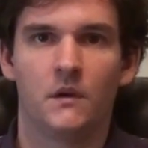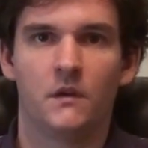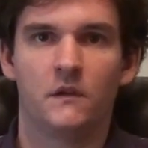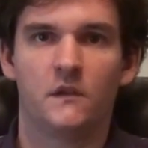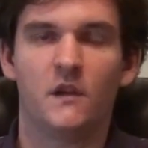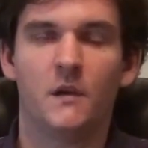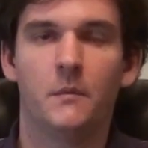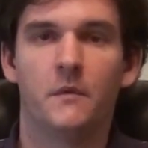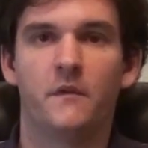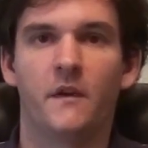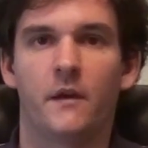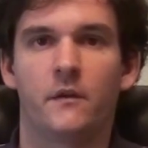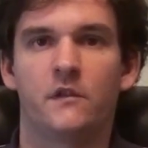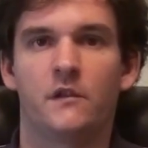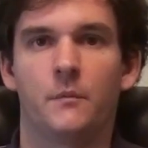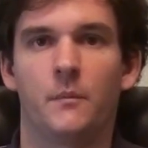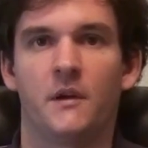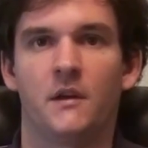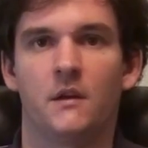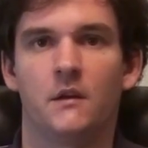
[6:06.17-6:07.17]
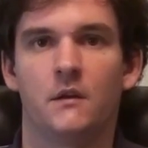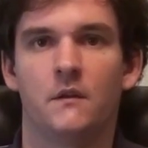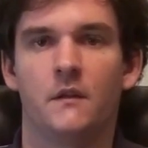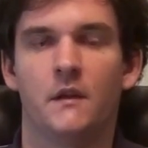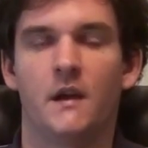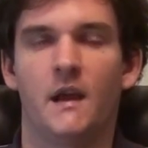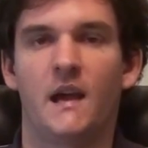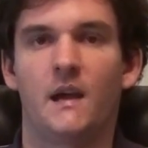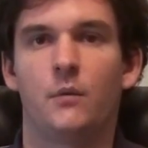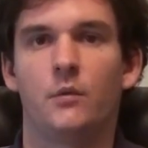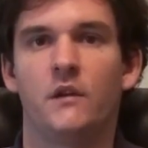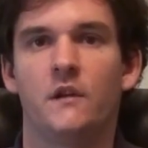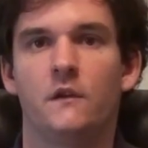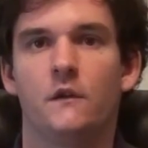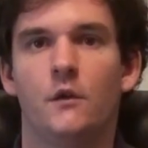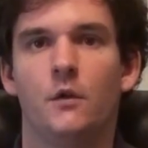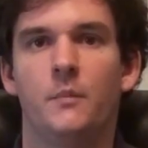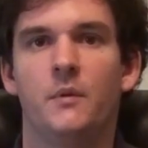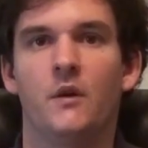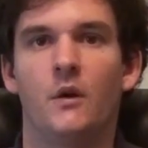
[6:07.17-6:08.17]
Some have estimated that equities
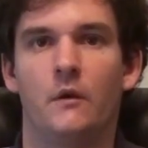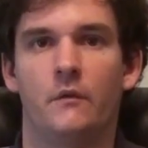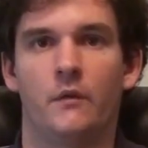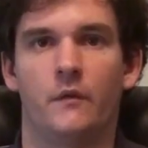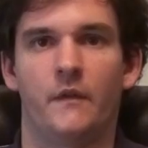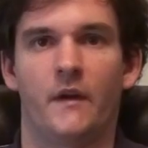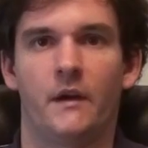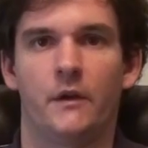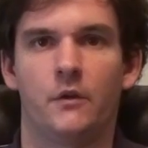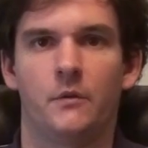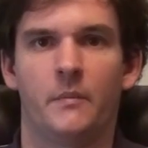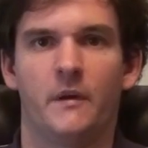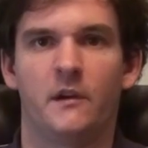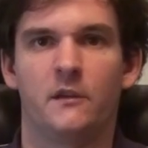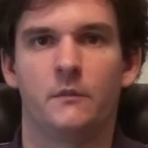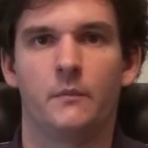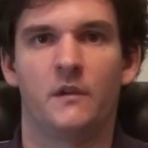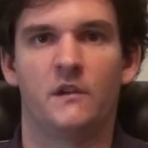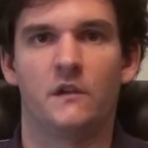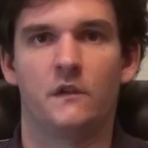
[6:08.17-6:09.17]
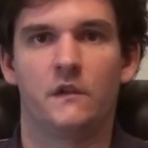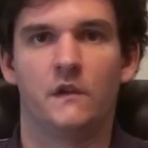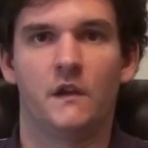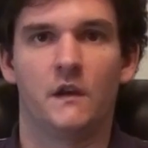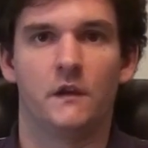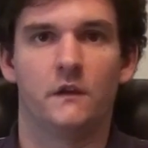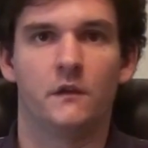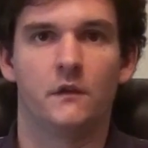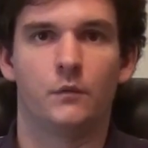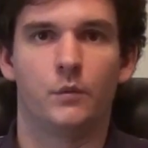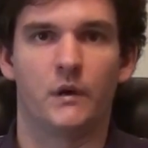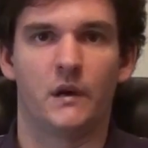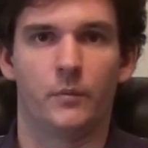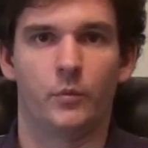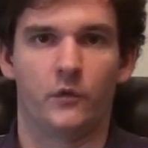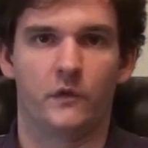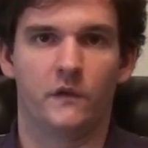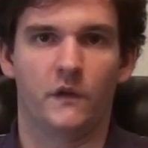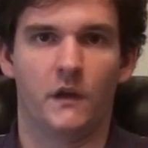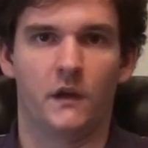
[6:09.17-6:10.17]
could be overvalued by as much as 10 to
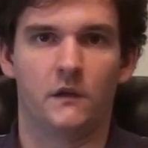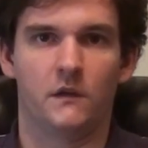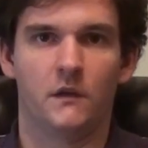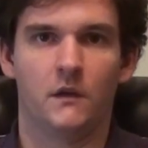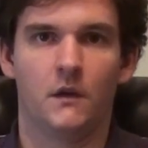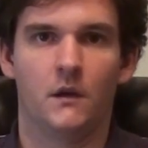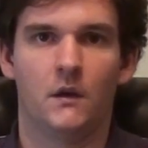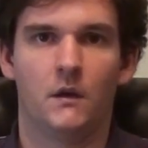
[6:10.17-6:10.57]
20%